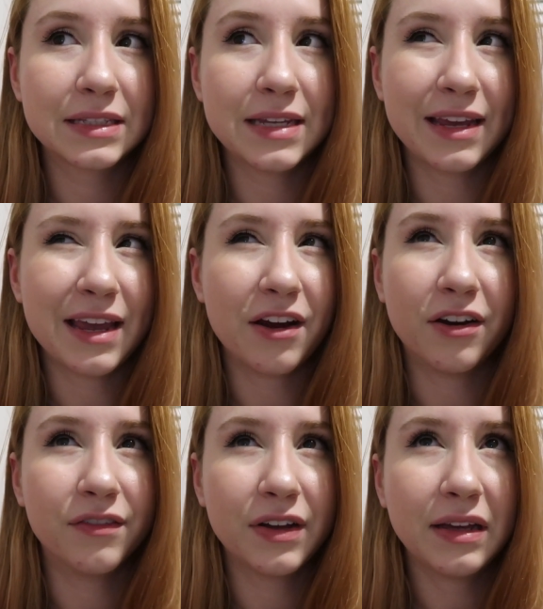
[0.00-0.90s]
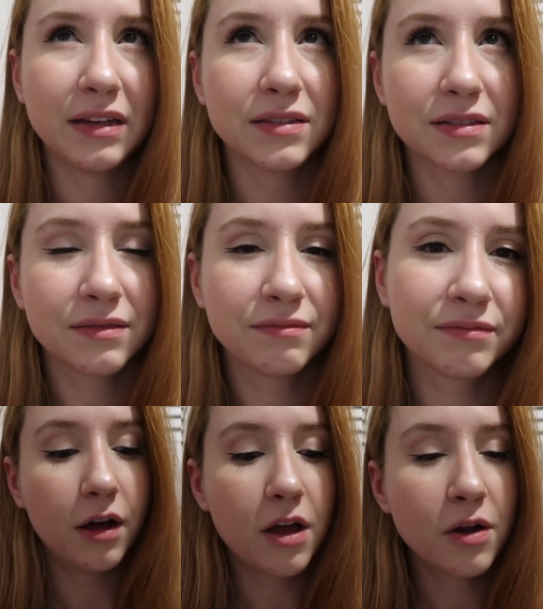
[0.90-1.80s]
take care of, I guess.
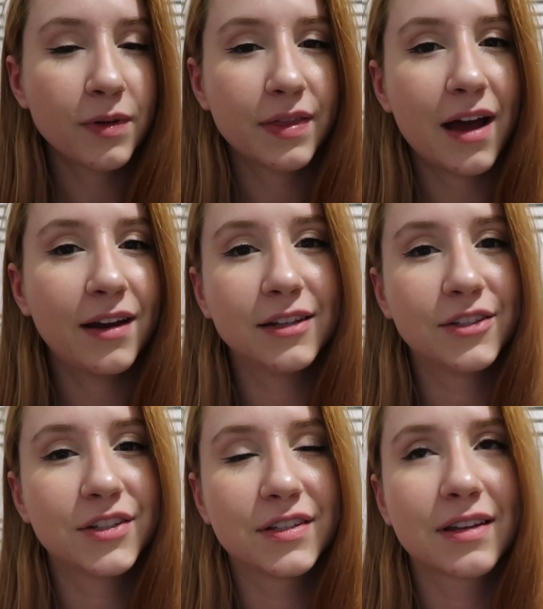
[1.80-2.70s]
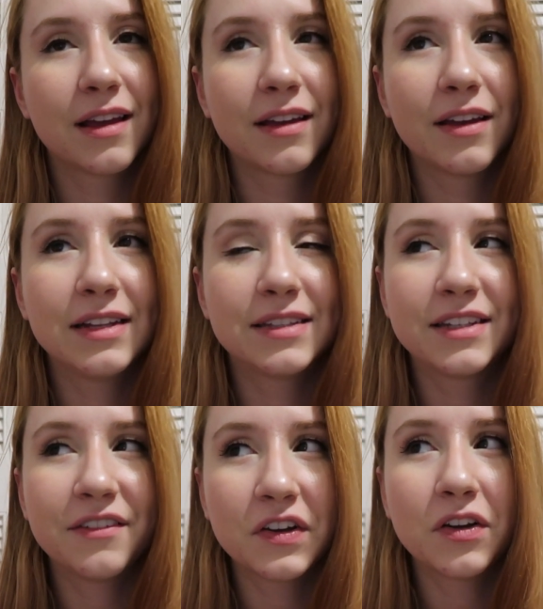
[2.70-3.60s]
Along with that, it's just, it's
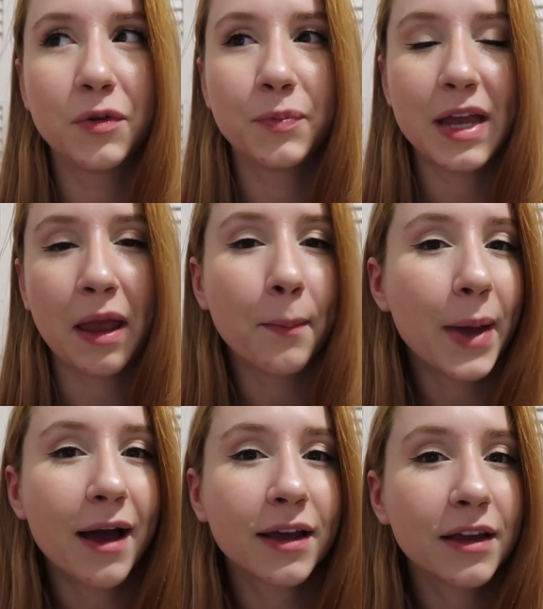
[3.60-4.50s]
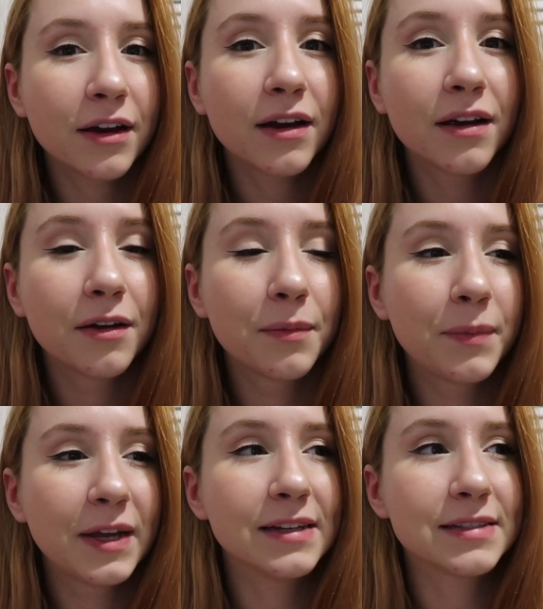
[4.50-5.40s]
difficult being back here
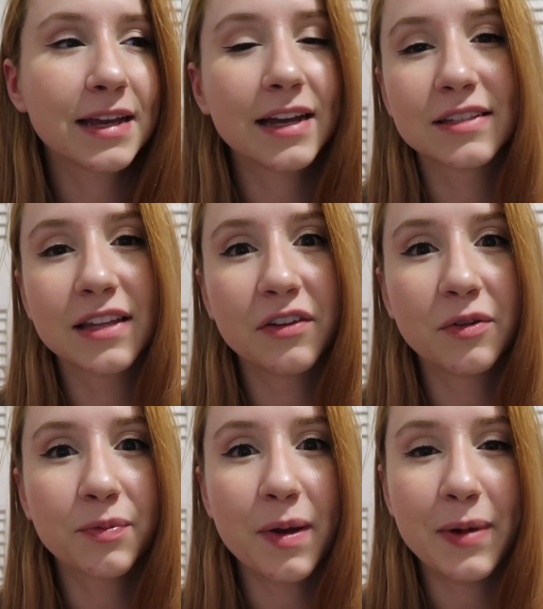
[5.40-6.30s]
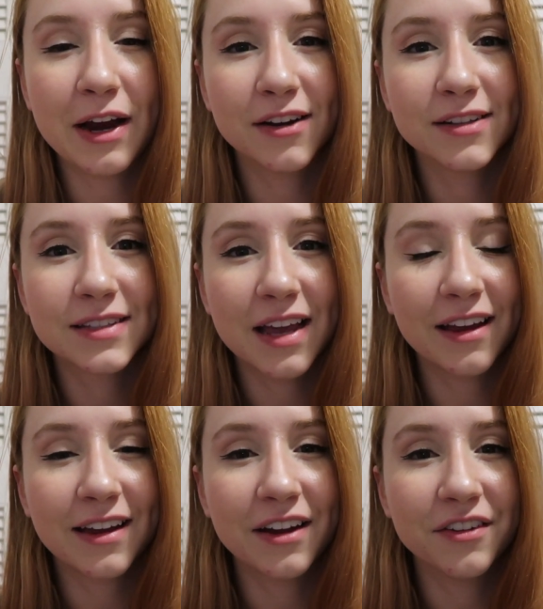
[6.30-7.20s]
because I guess living with my parents,
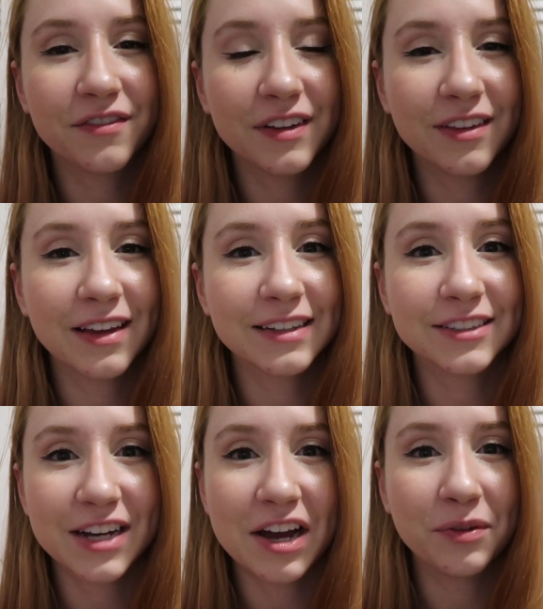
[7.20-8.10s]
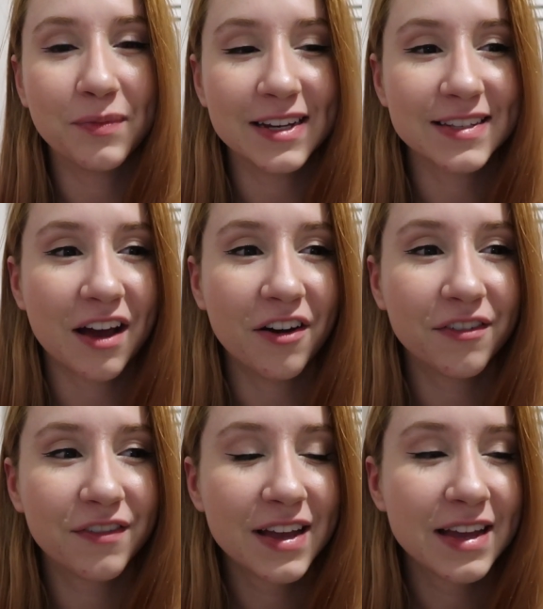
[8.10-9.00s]
I kind of feel like a child
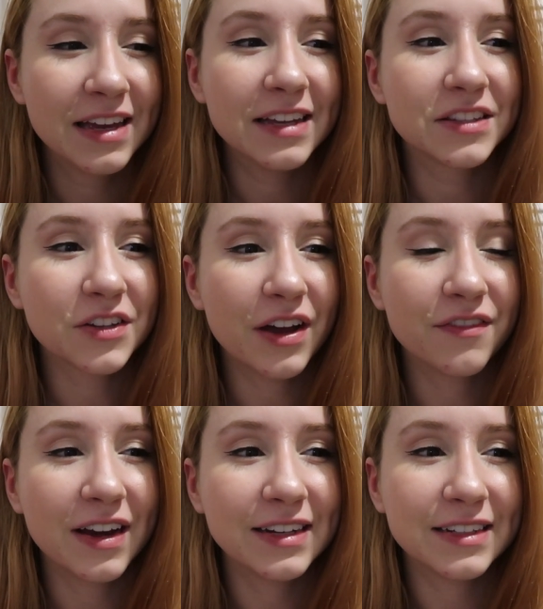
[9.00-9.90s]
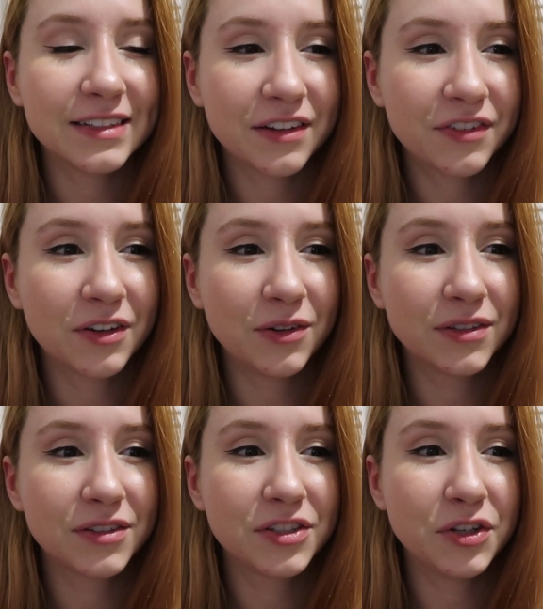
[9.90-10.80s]
myself. And so I find it
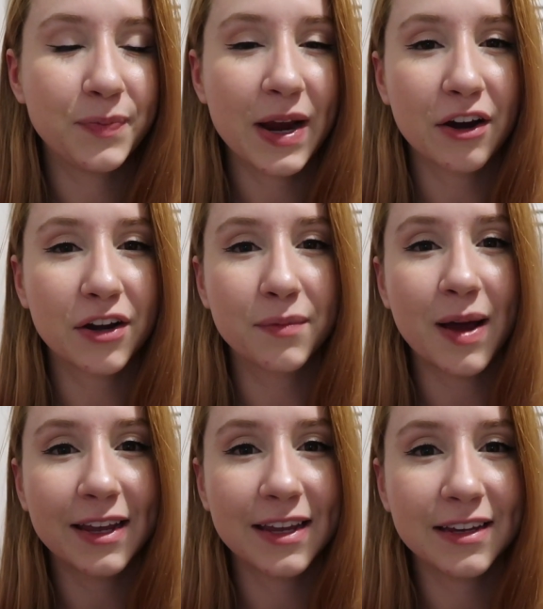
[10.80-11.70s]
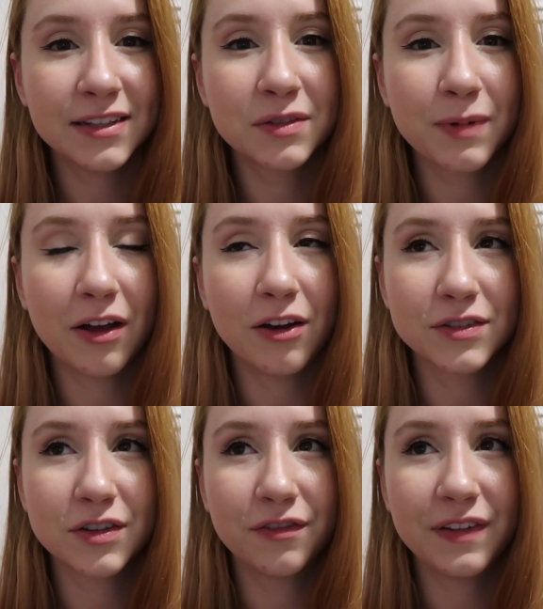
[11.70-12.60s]
difficult to parent my kids while
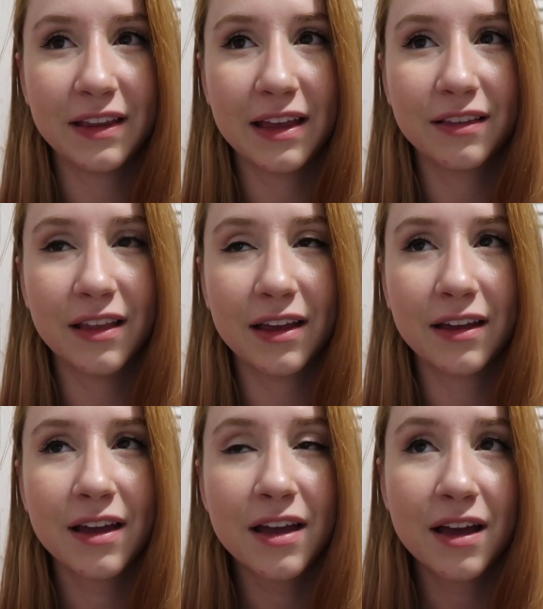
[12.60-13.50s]
also feeling like